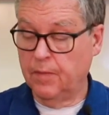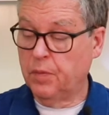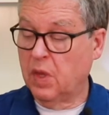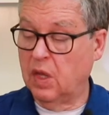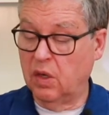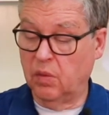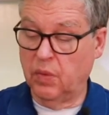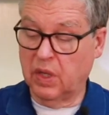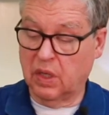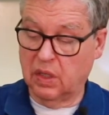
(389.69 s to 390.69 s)
and it'll
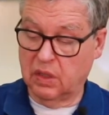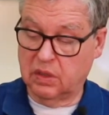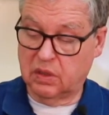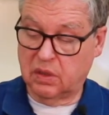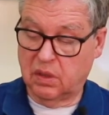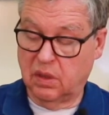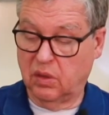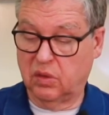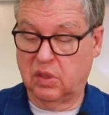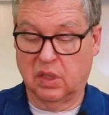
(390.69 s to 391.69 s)
make a nice
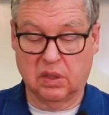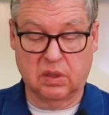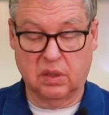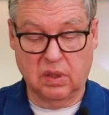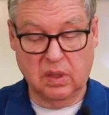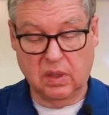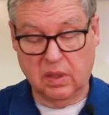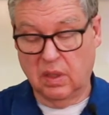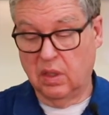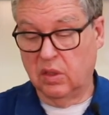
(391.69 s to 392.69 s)
little touch.
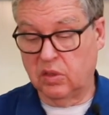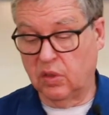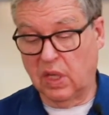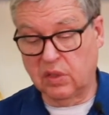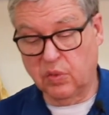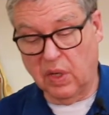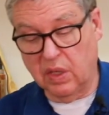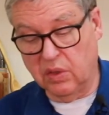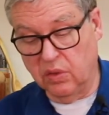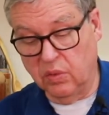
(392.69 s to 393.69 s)
So that's what
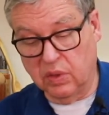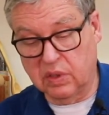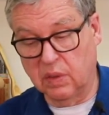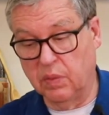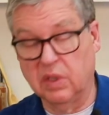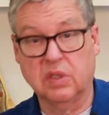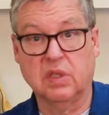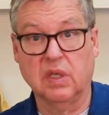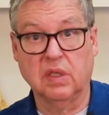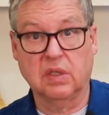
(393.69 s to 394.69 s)
I do with some of these
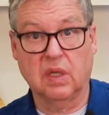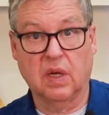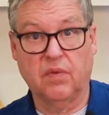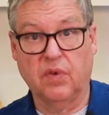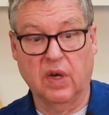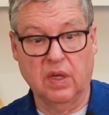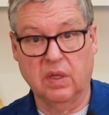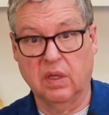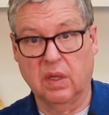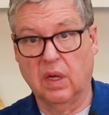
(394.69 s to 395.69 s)
things that I
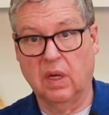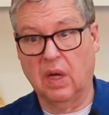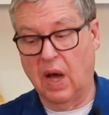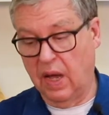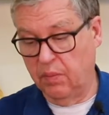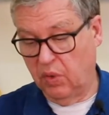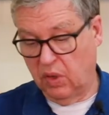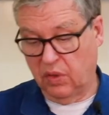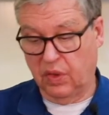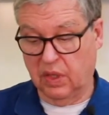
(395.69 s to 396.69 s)
find
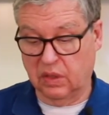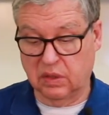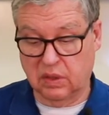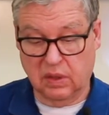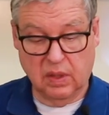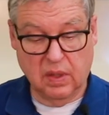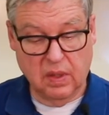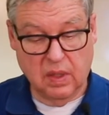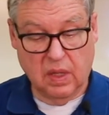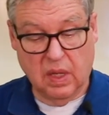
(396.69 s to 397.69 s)
oddball things,
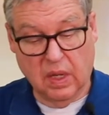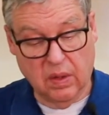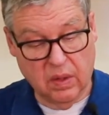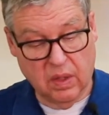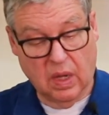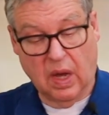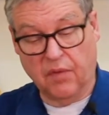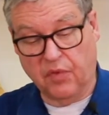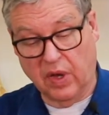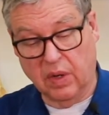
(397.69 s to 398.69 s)
and I
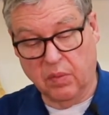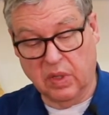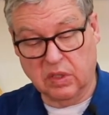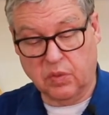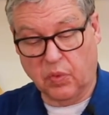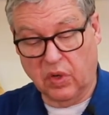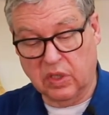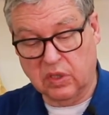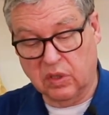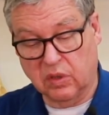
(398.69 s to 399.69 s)
find them
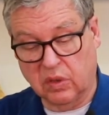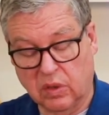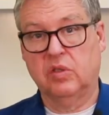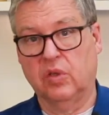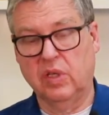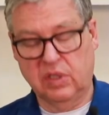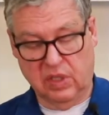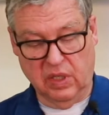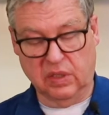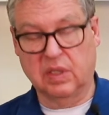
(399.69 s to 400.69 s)
inspirational. So these
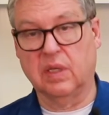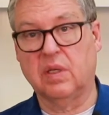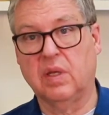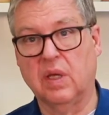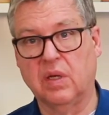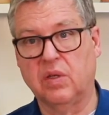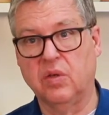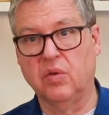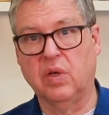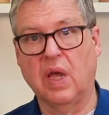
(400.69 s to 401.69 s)
things that
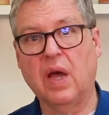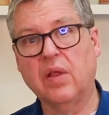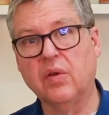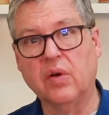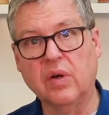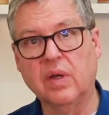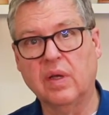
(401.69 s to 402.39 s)
you gather